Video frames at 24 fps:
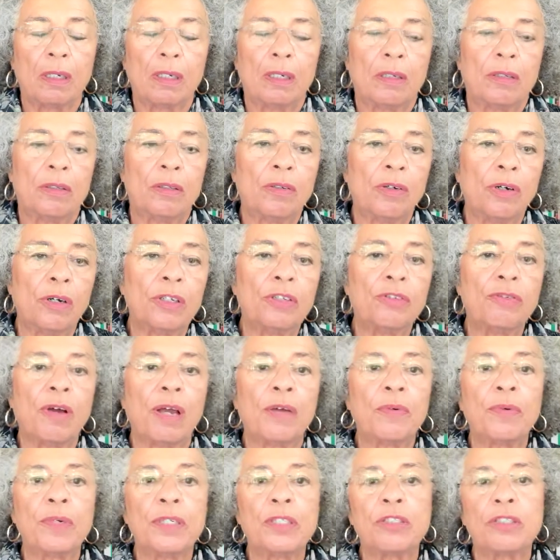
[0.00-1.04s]
Nor do I
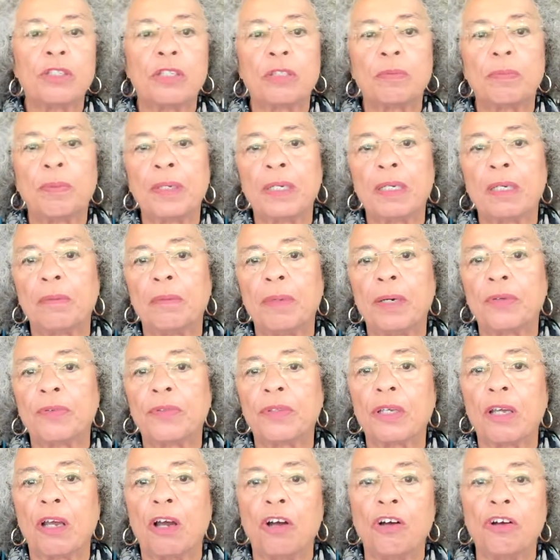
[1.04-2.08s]
wish to speak about
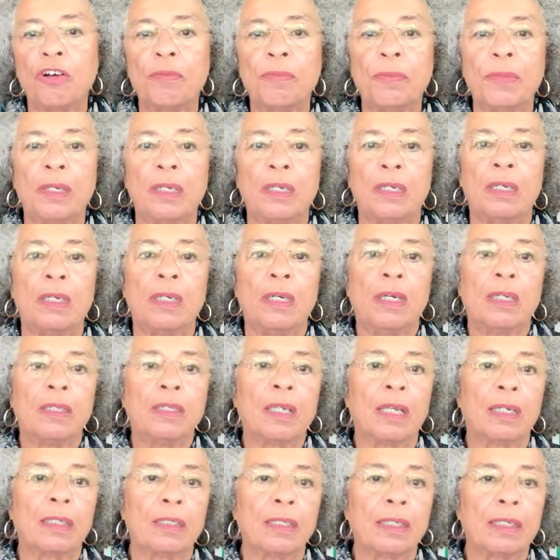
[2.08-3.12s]
the army
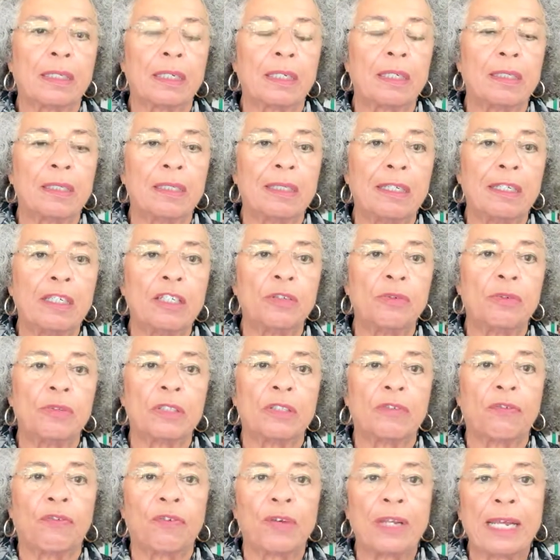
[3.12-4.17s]
that lit
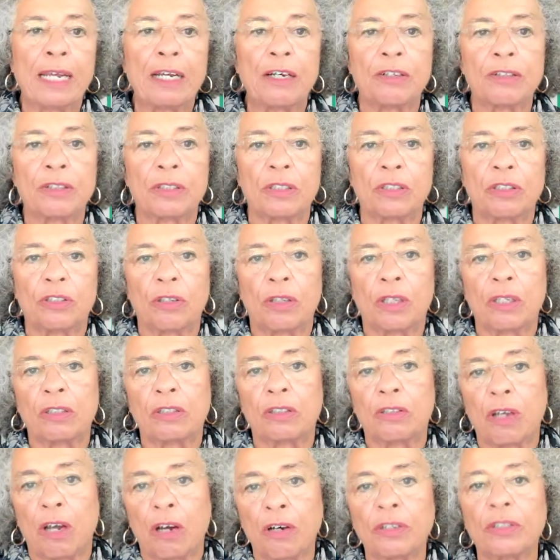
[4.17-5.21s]
continuous flares into the
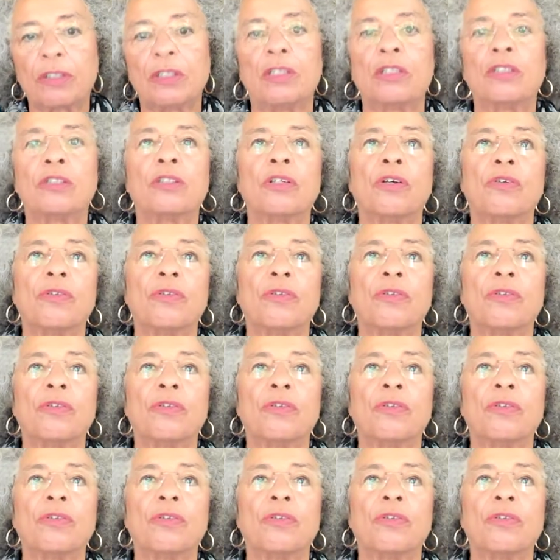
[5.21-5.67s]
darkness so